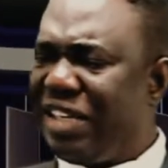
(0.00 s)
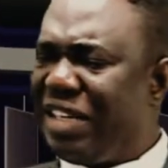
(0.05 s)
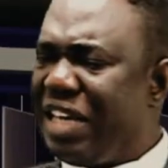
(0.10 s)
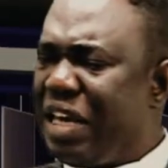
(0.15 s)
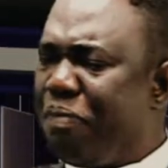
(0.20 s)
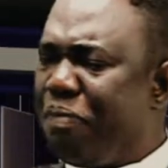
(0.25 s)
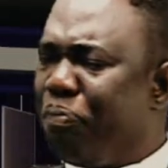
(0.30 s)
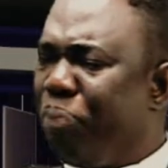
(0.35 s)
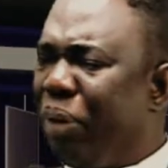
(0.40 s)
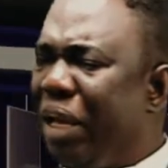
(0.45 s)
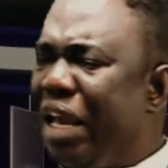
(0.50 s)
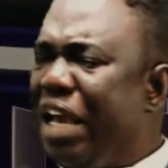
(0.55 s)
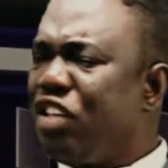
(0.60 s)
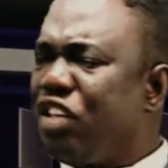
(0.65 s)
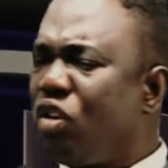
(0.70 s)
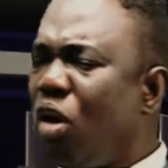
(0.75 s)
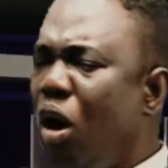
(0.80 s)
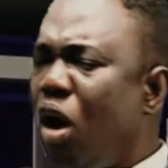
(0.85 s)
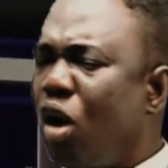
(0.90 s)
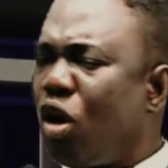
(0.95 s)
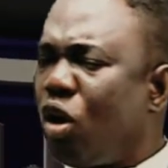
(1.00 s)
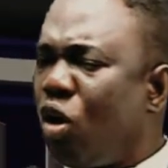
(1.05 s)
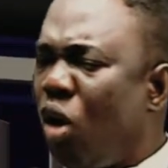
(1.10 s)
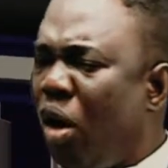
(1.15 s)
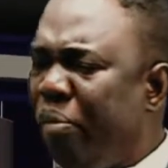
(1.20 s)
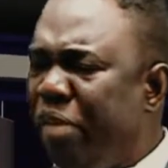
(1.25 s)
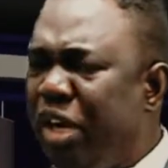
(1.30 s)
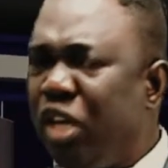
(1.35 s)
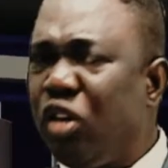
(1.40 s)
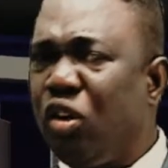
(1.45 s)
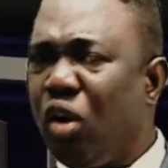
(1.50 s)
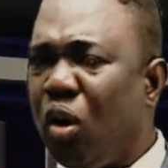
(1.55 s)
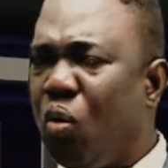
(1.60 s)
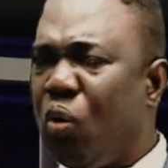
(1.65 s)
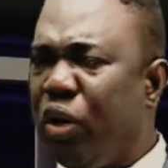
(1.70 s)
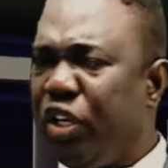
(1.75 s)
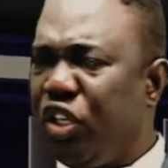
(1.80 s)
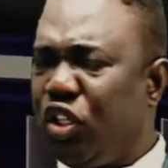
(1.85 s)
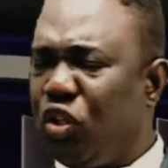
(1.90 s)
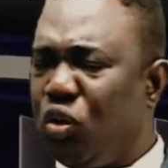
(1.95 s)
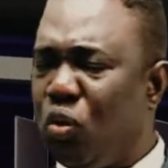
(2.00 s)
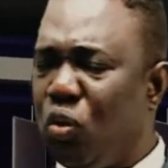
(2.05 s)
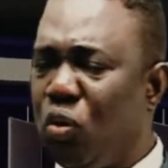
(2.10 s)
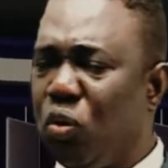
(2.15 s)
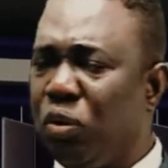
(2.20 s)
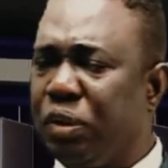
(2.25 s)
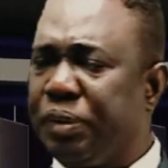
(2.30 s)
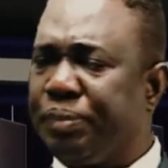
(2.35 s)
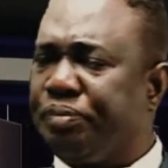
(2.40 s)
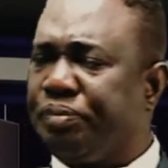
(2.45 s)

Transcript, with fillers: a place of communion with you,